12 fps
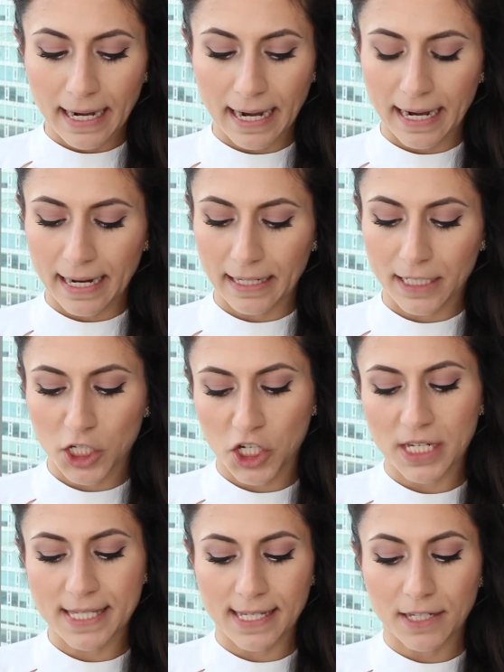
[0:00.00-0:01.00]
And
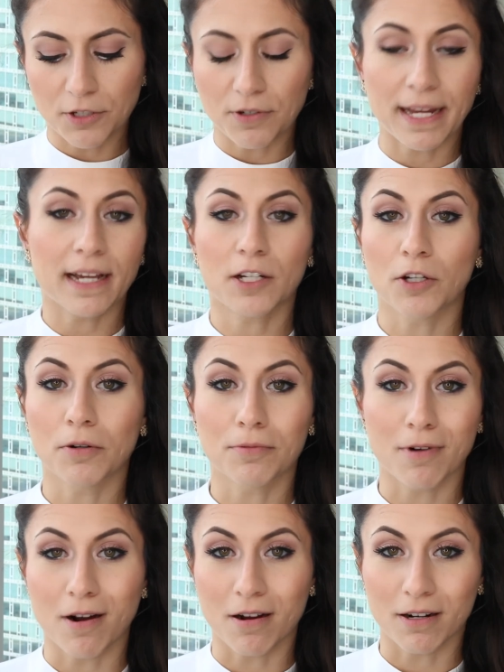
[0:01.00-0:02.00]
she said you can't go
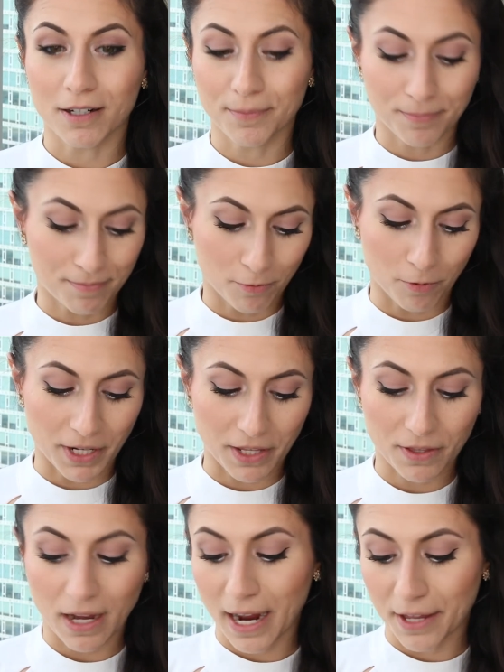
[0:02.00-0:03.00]
wrong
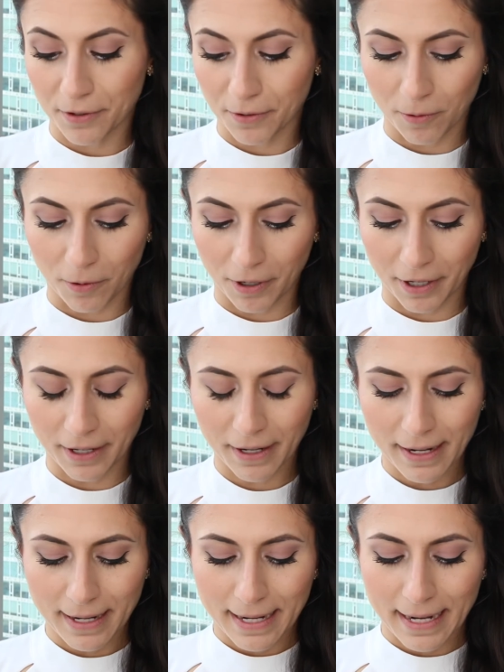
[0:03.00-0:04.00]
with either or,
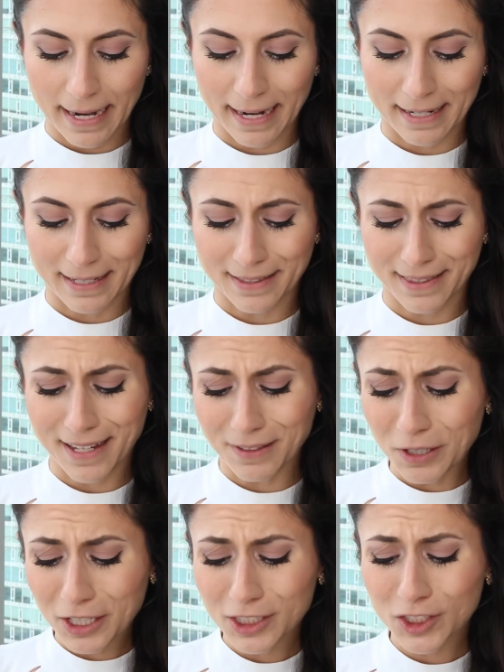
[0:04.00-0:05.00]
and they
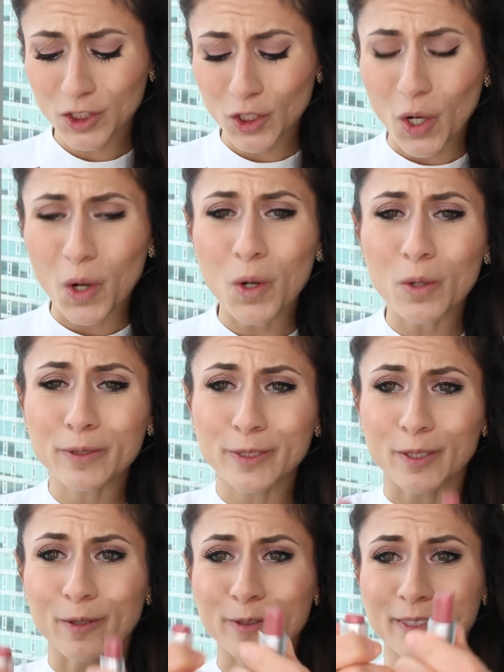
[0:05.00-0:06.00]
look so
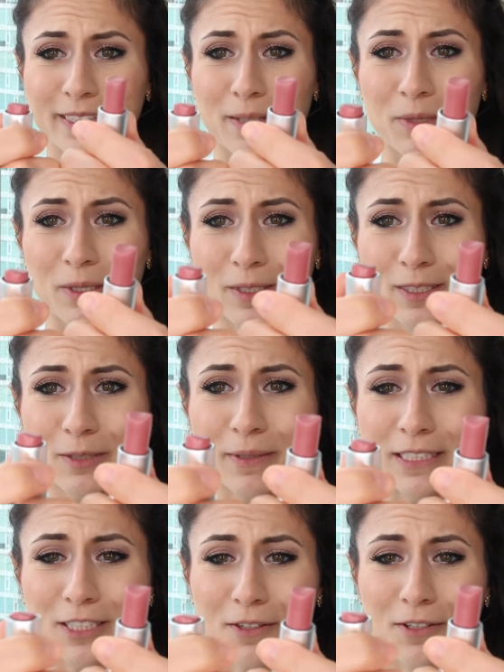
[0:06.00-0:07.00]
so similar to
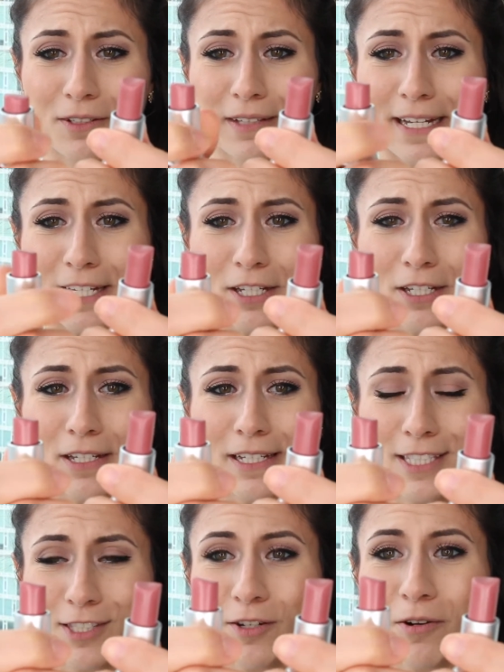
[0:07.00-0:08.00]
each other, like
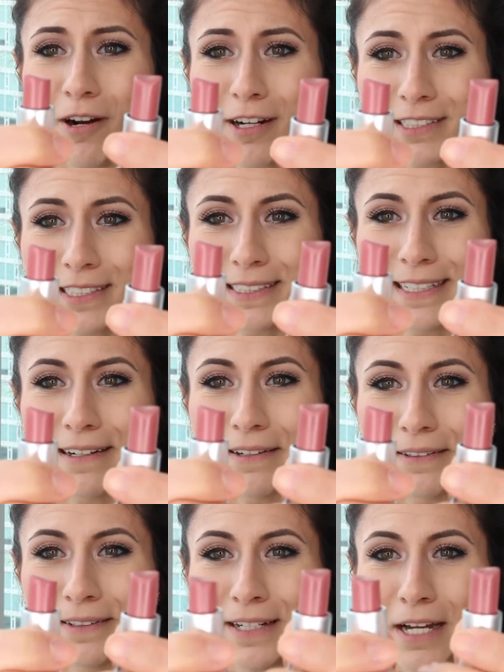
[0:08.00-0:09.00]
it's so hard to
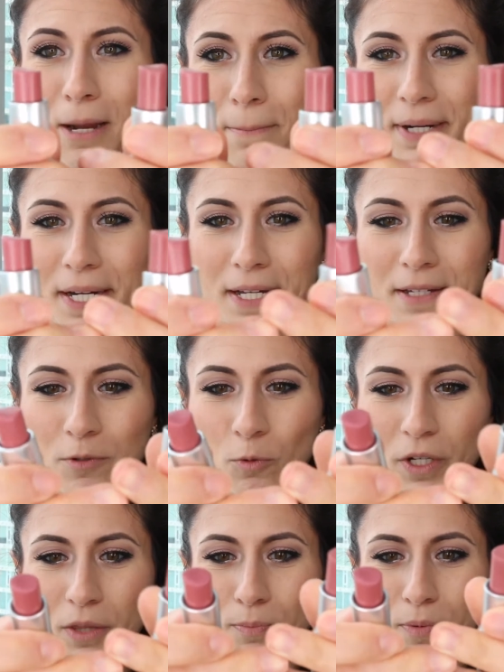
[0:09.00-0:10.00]
tell. But
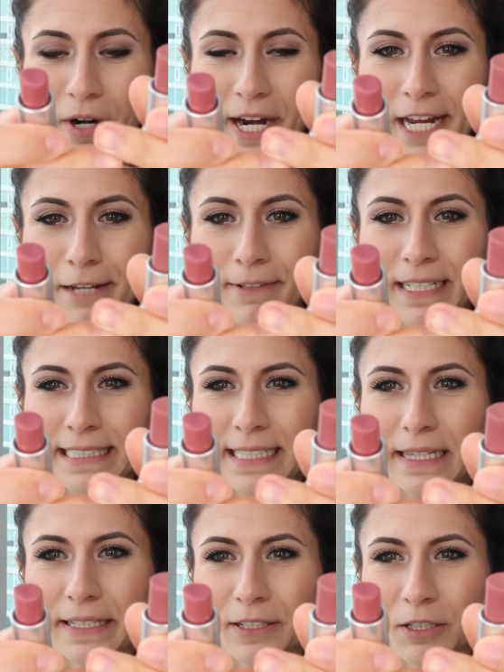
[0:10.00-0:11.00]
with Brave it's a
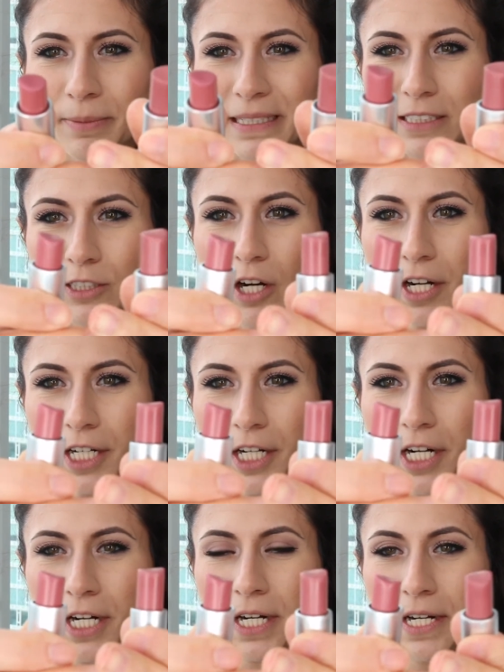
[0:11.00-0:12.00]
little bit
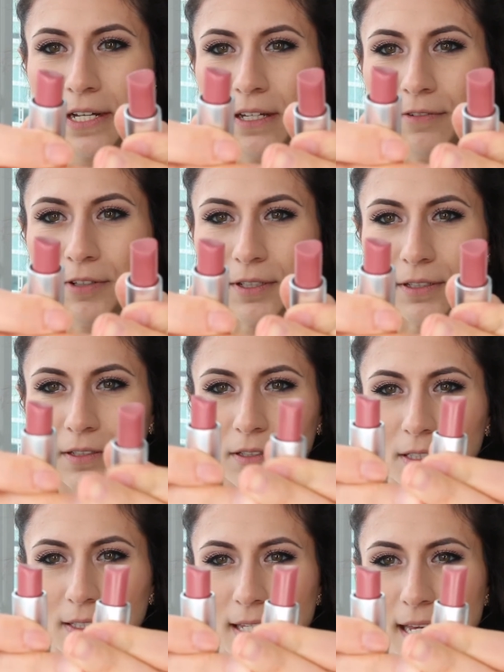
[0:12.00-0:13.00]
darker, if you can
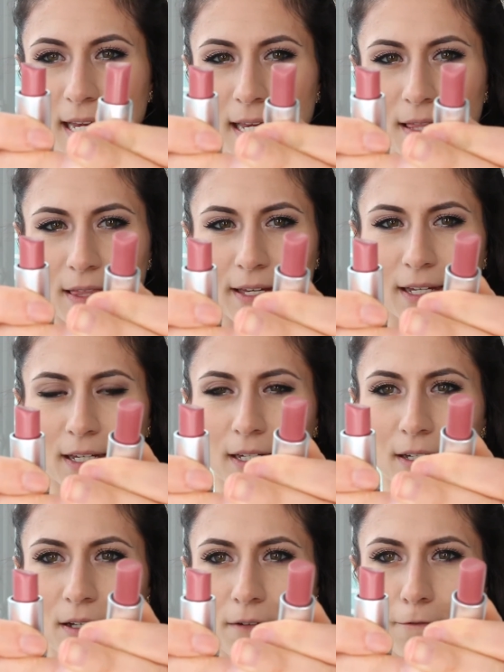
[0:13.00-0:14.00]
see,
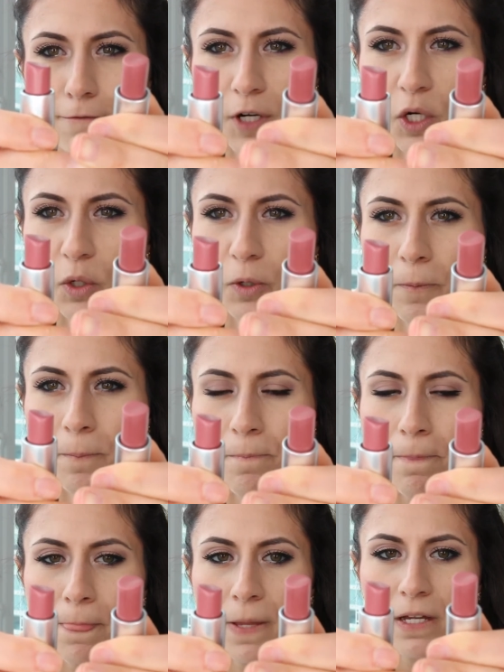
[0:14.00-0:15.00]
than Faux.
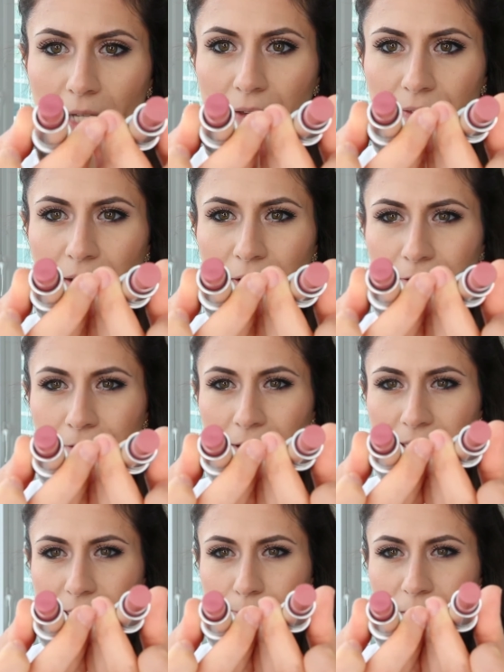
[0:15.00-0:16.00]
They look
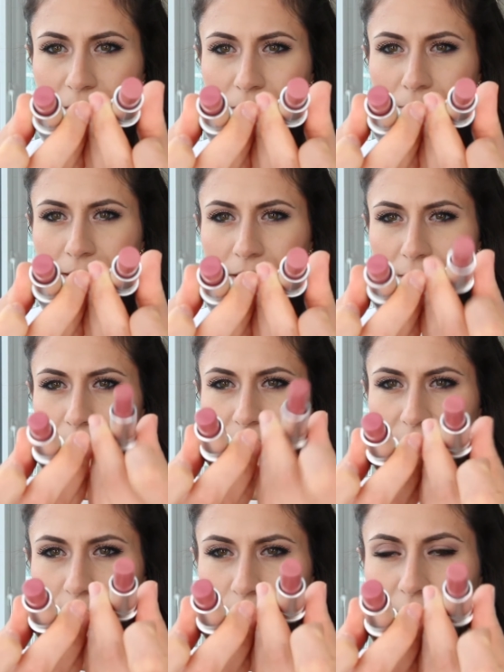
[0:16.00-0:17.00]
very similar to each other, but
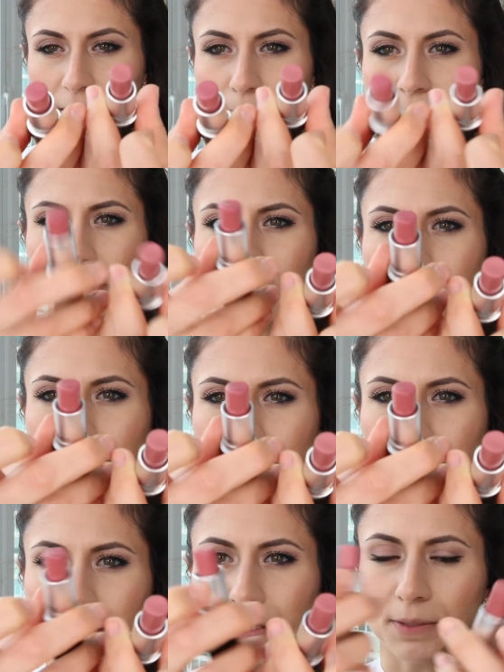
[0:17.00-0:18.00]
this one is a bit lighter
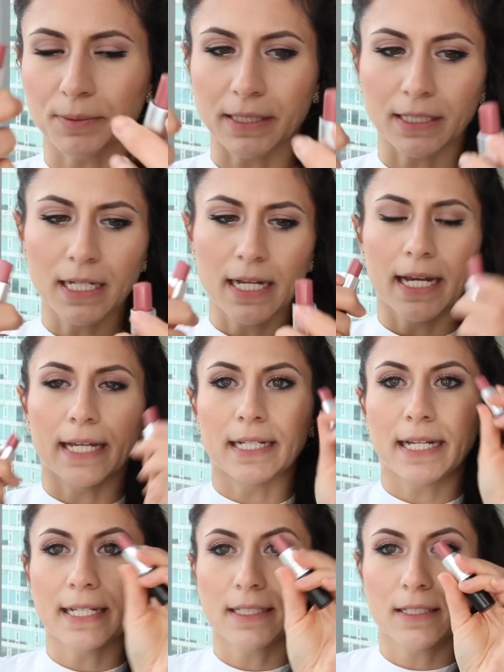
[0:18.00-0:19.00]
than this one, and
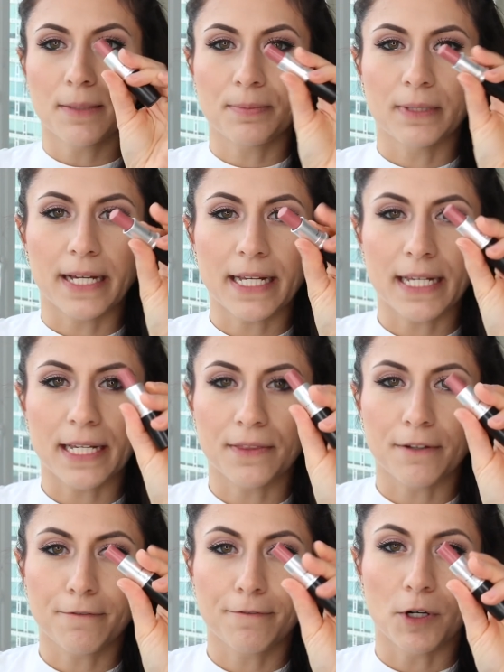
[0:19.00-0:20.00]
I ended up liking
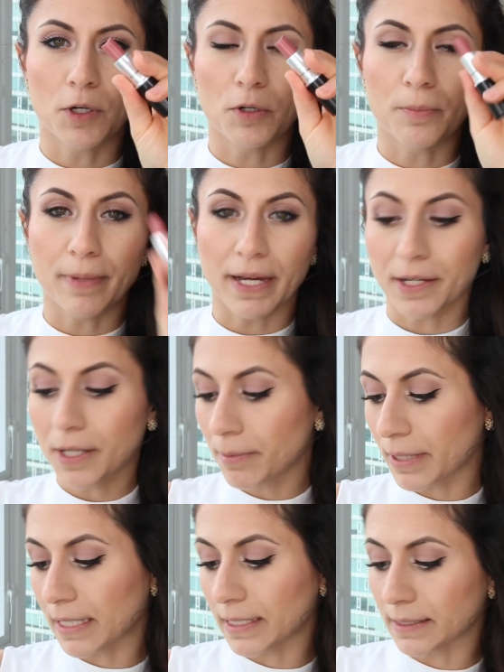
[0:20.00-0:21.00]
the Faux better
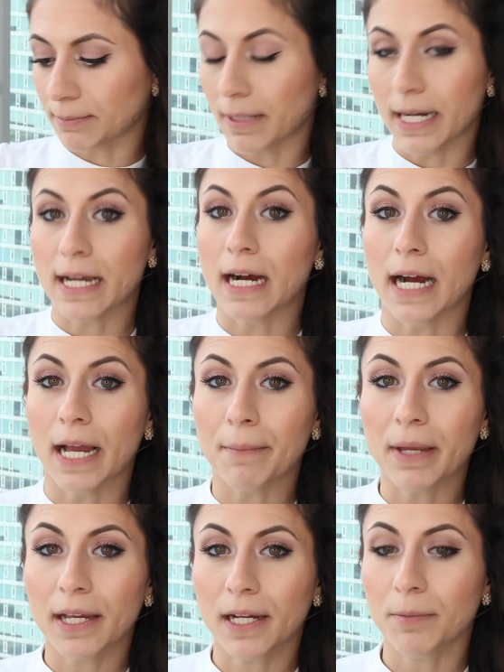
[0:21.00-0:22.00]
because my eye
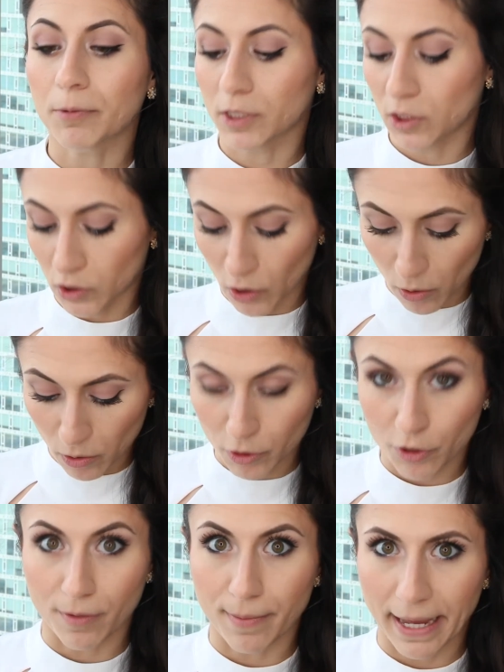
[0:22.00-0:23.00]
makeup was so
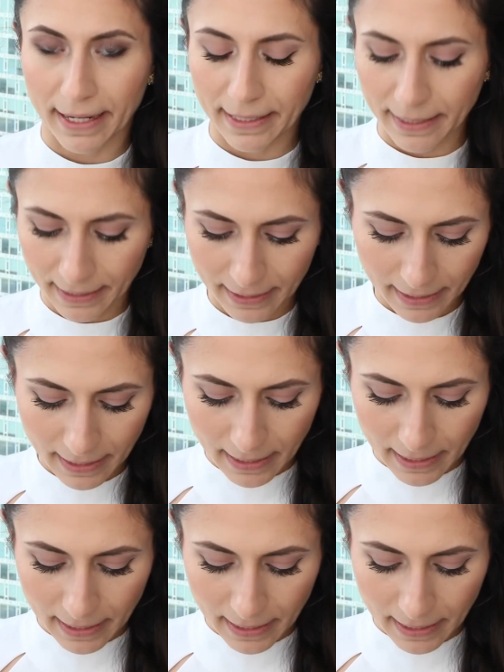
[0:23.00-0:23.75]
dramatic.